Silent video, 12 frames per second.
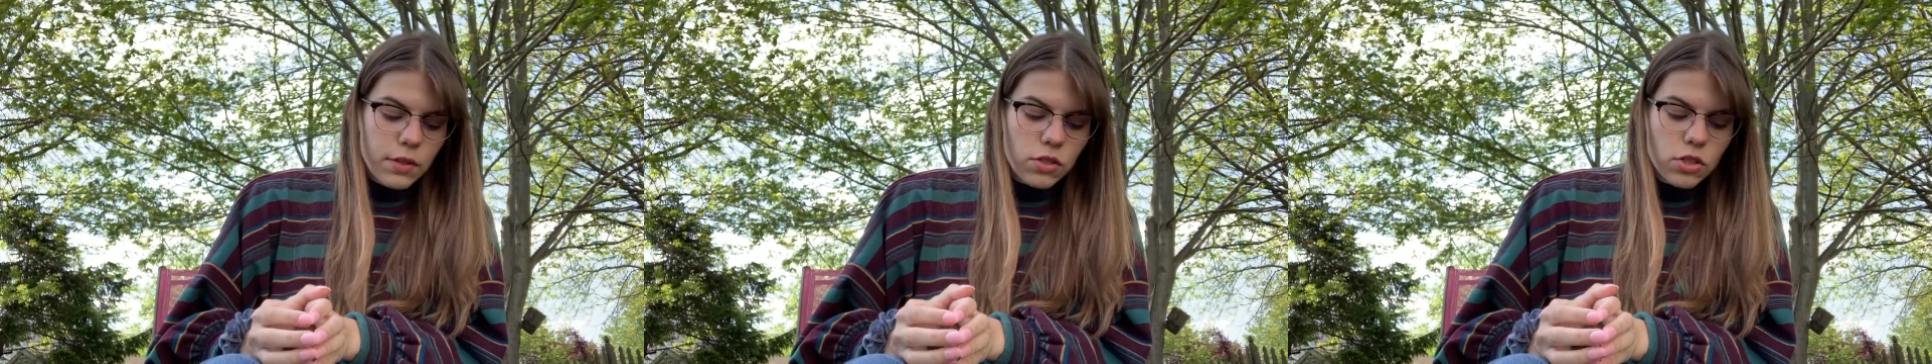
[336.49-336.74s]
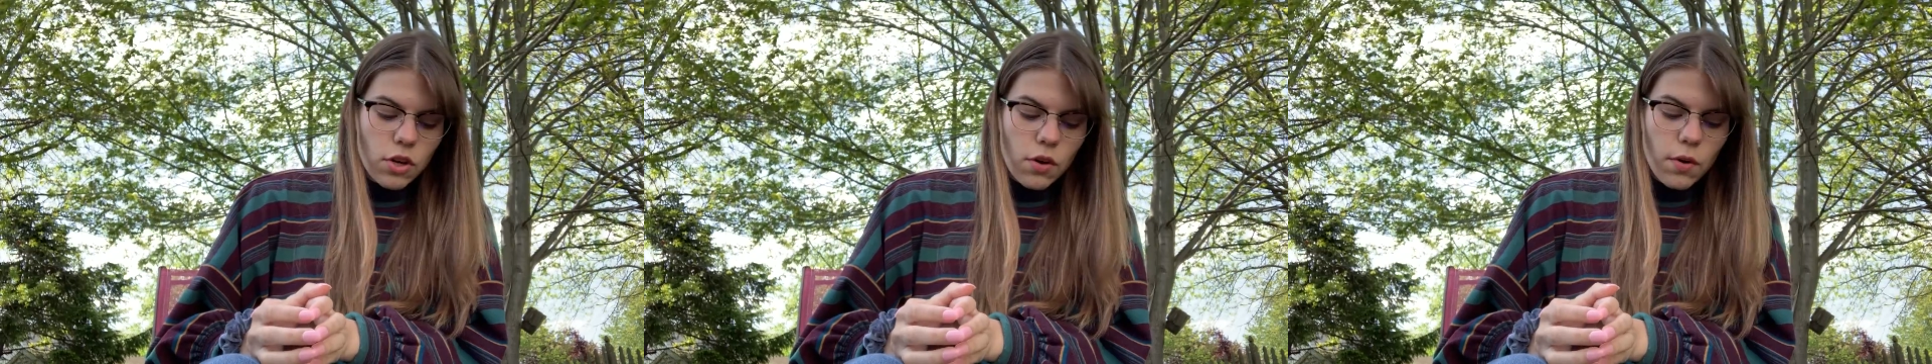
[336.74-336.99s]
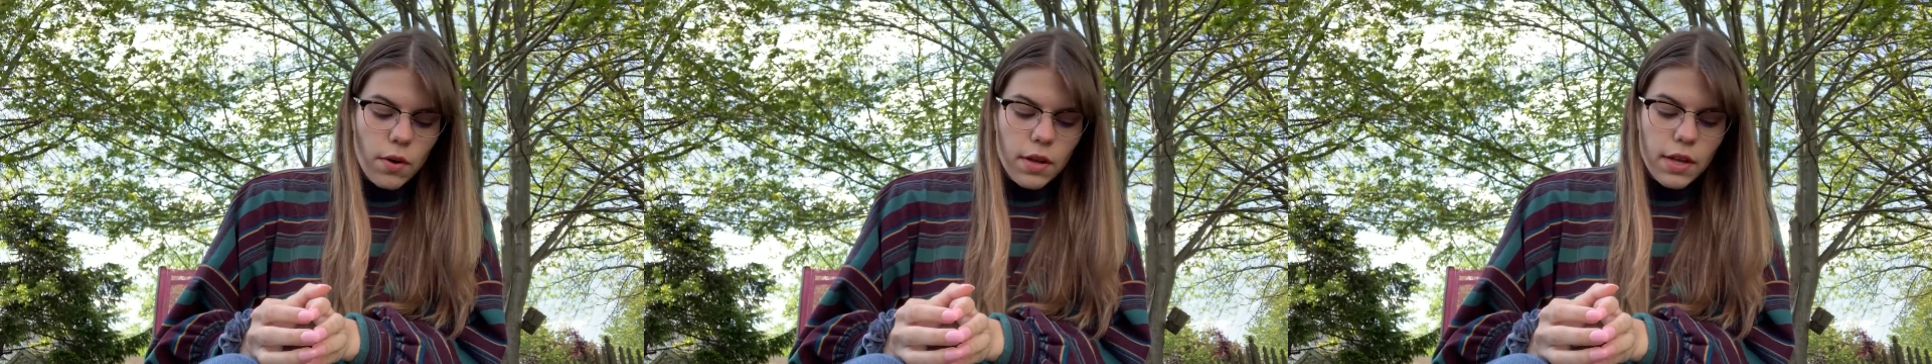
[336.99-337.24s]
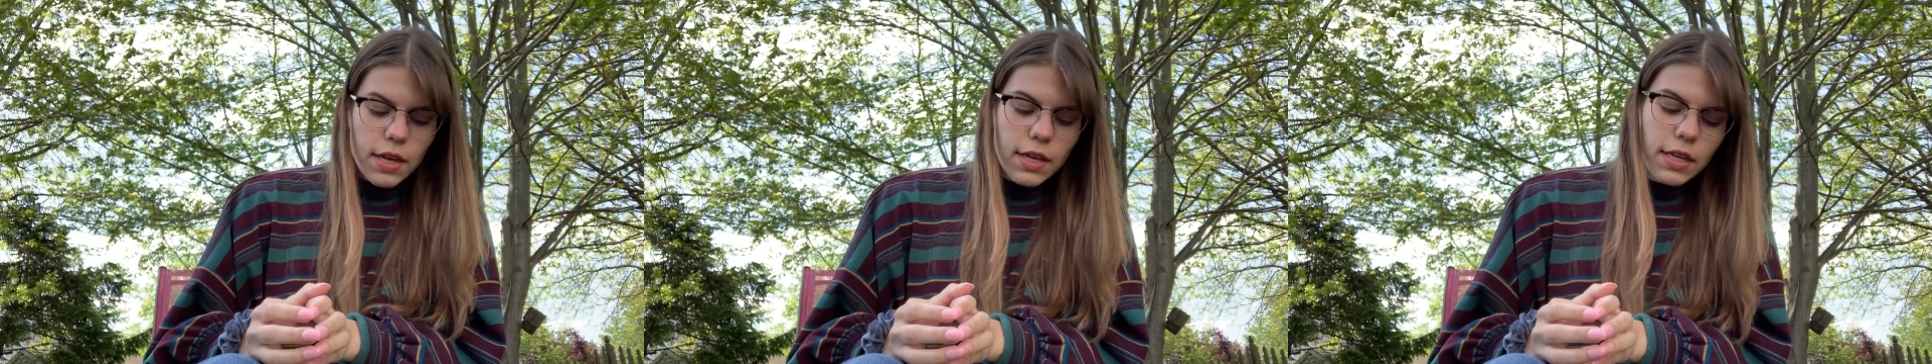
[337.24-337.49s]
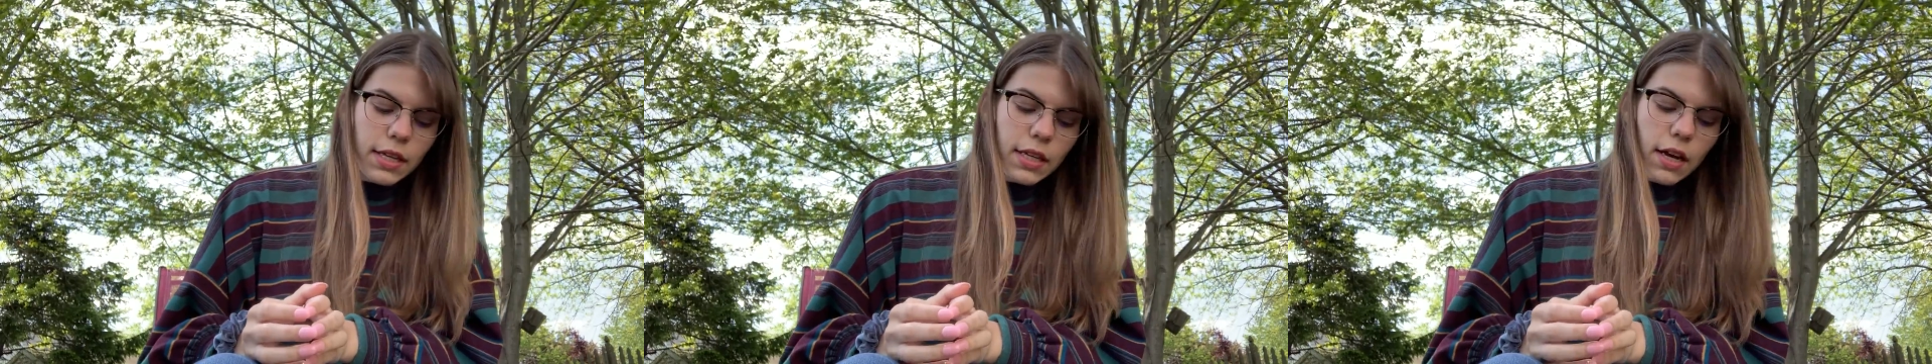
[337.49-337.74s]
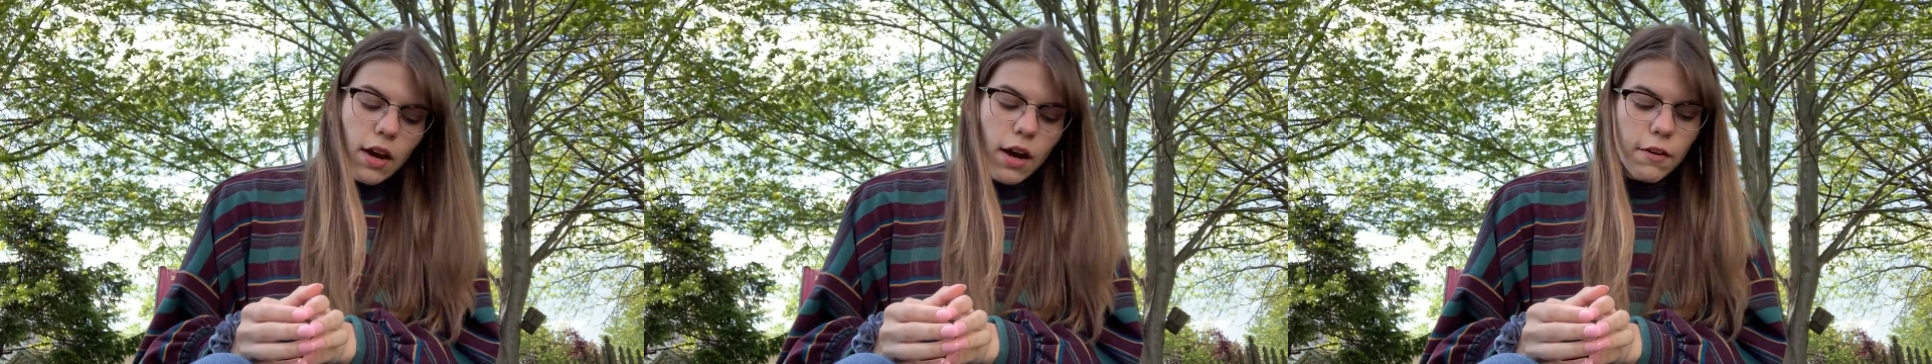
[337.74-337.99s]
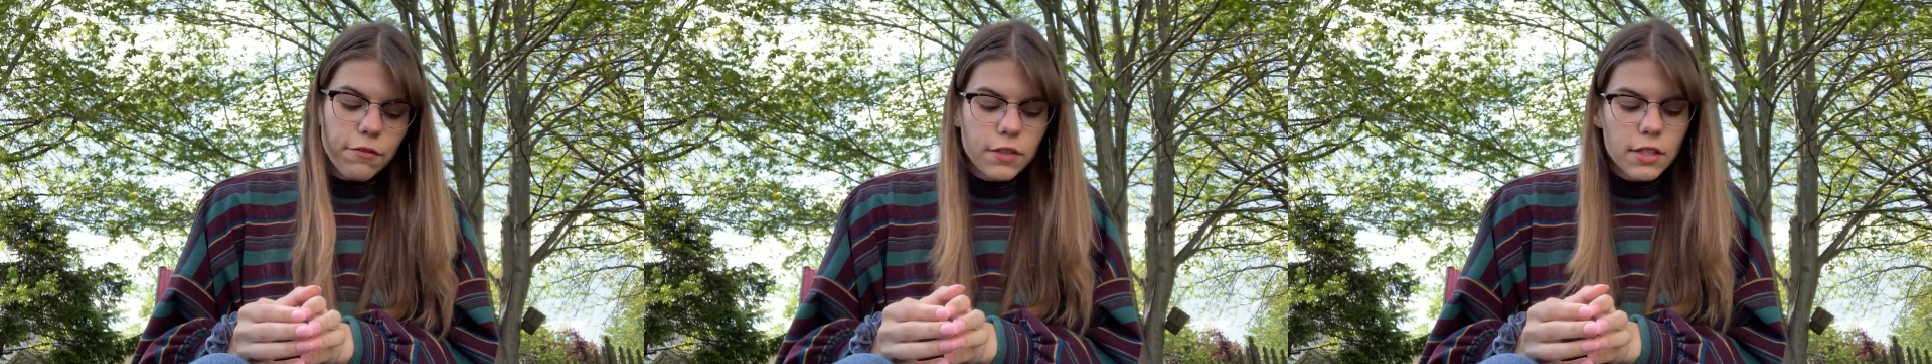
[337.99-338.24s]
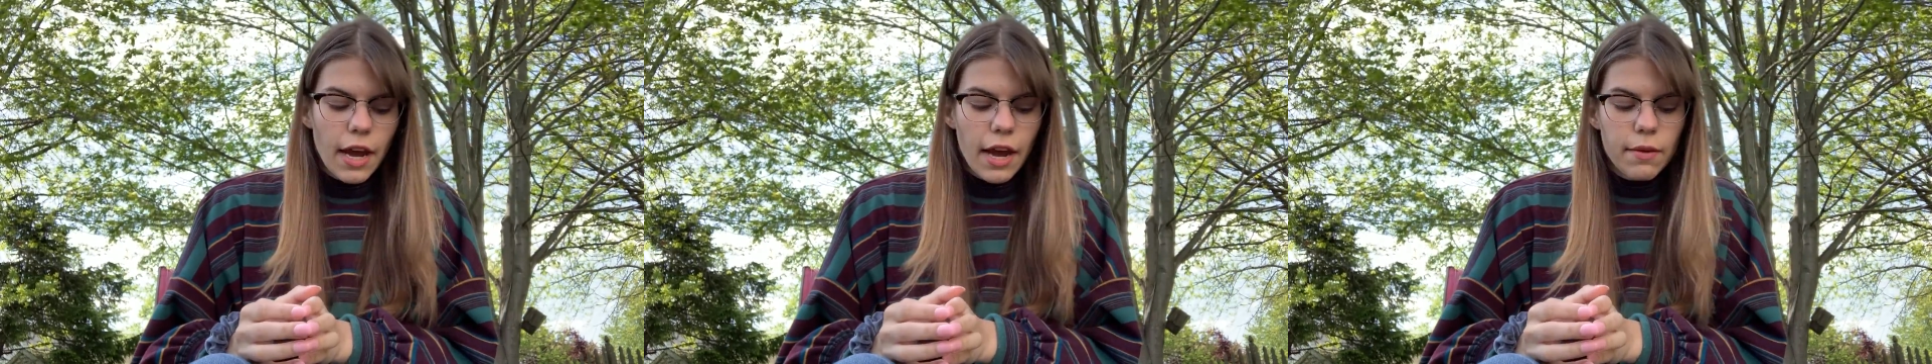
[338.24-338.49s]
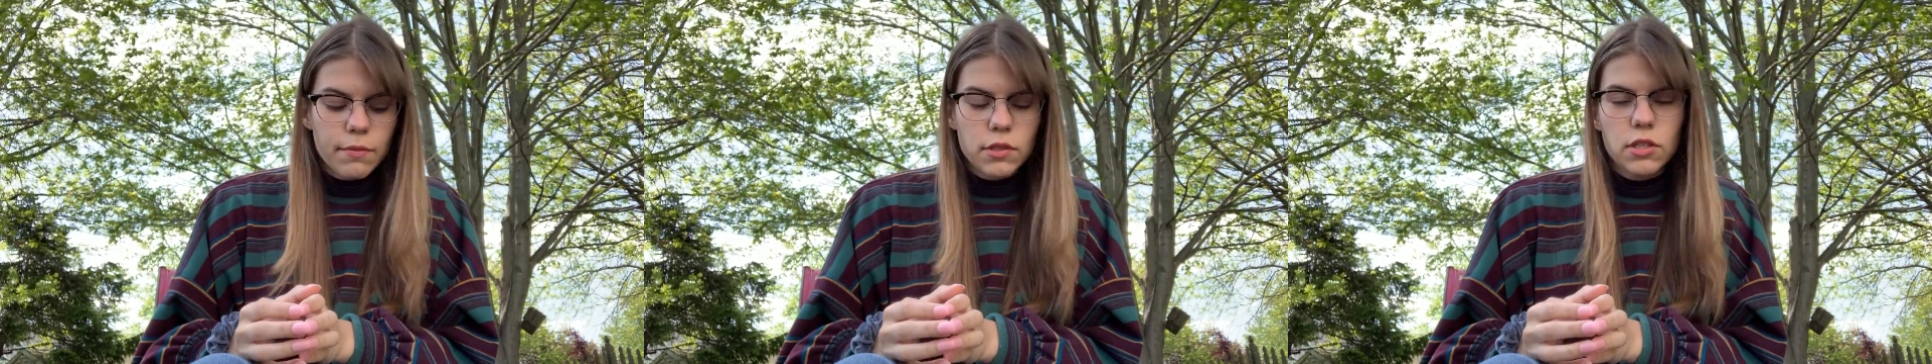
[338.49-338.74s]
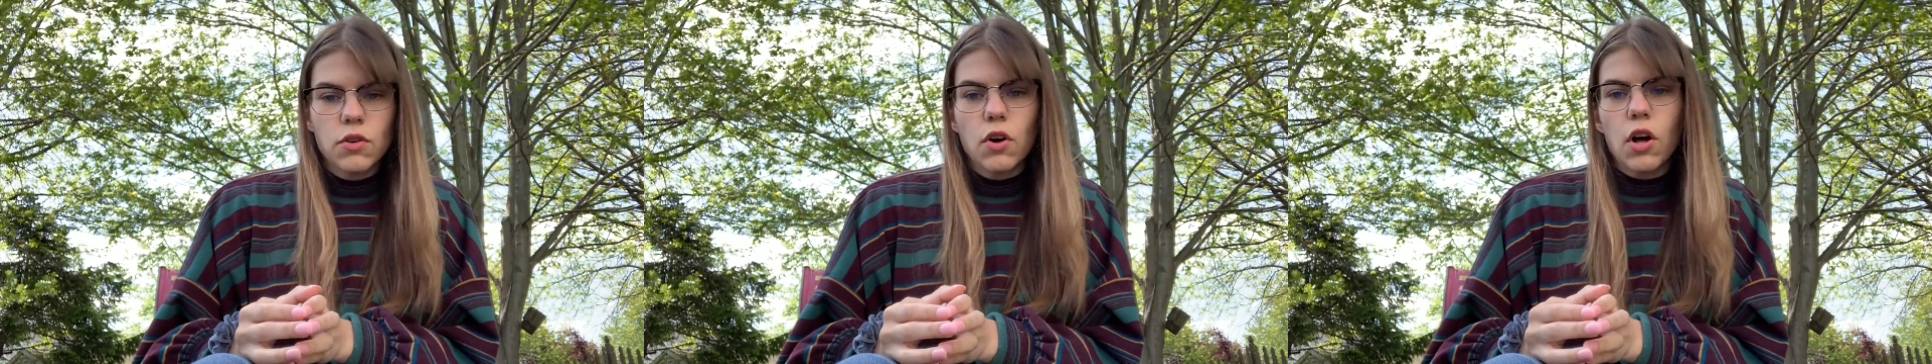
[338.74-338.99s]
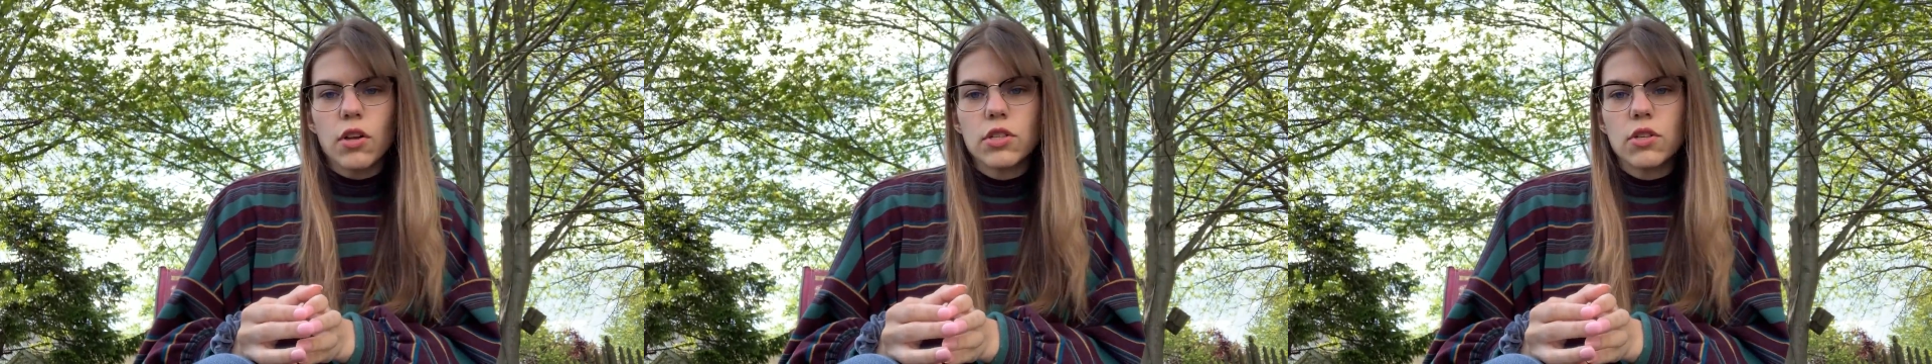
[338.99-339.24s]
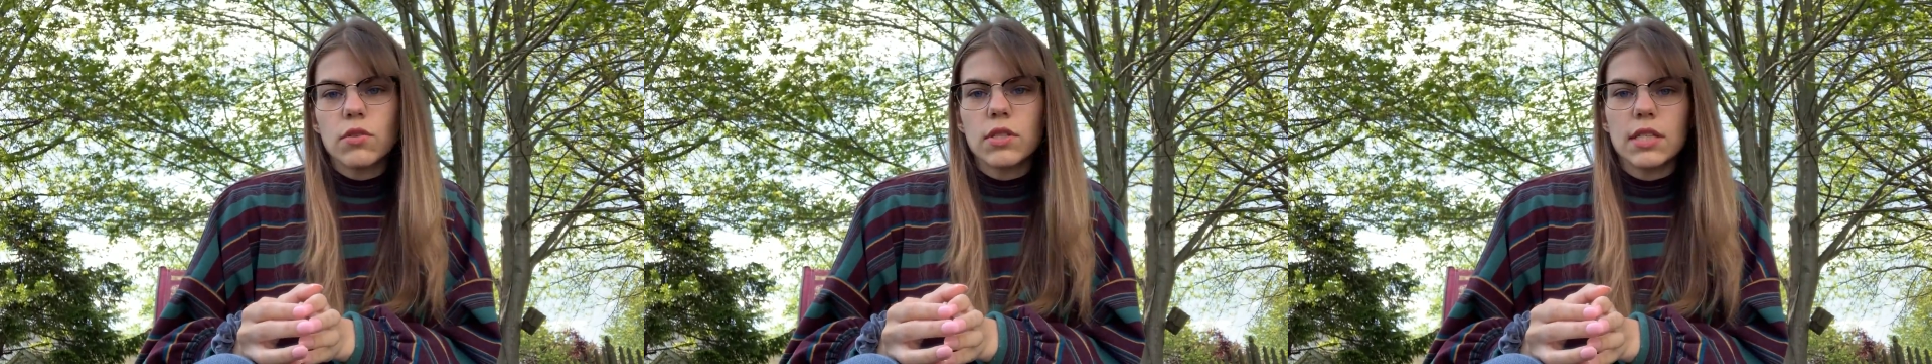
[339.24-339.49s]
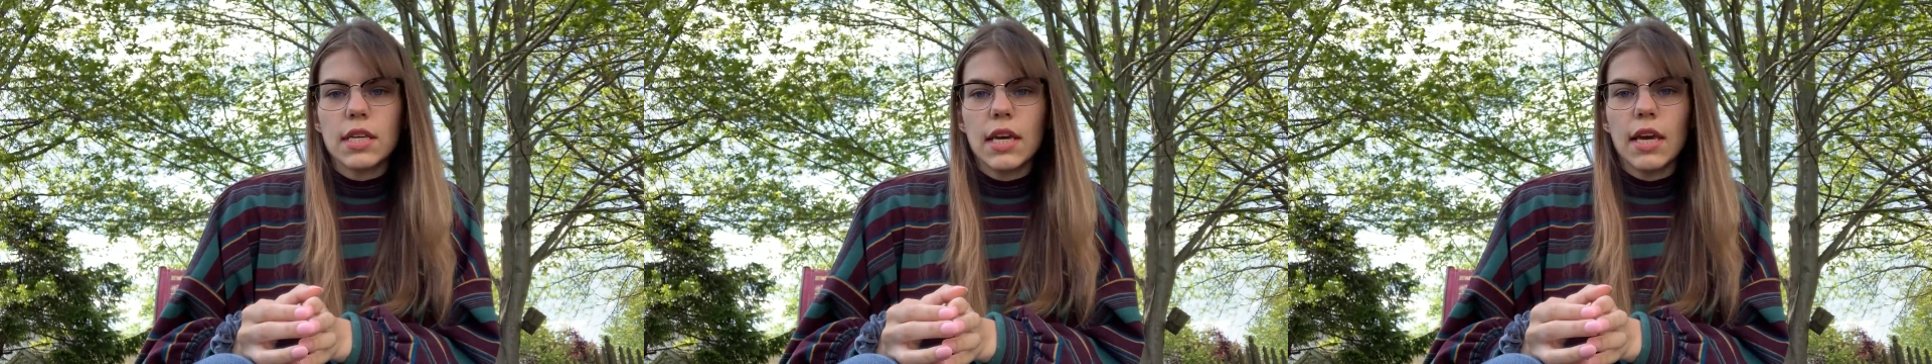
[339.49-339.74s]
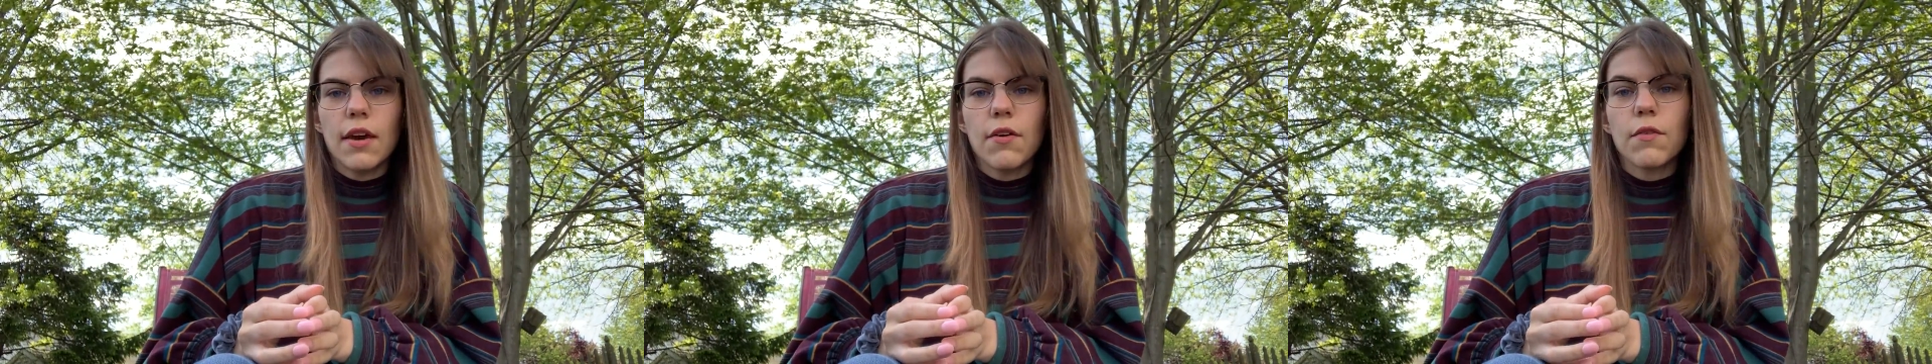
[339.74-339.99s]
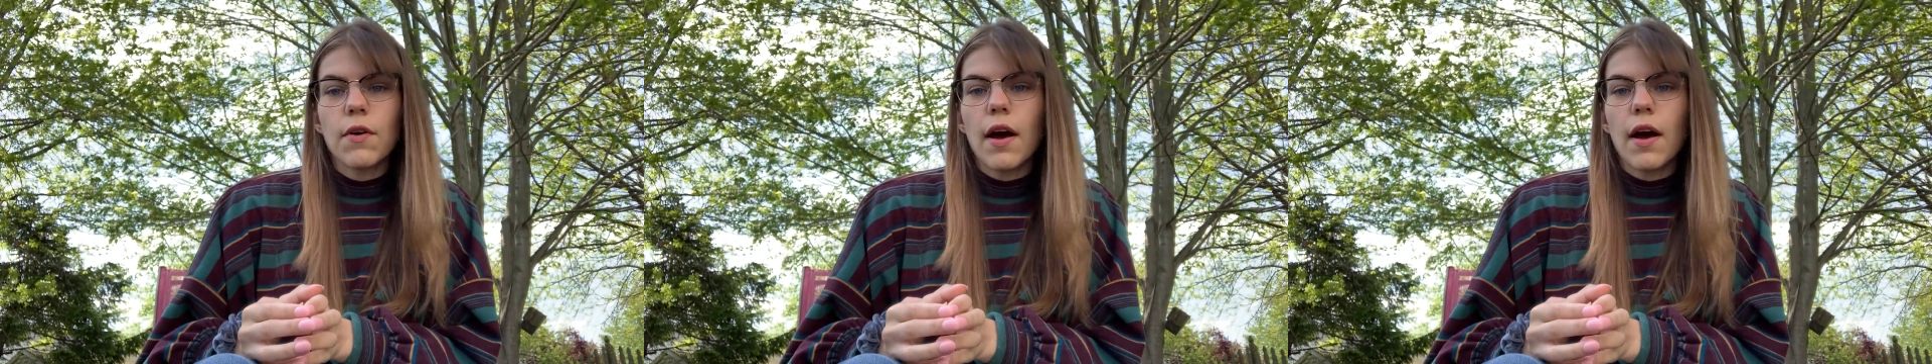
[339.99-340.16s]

So oftentimes you'll also see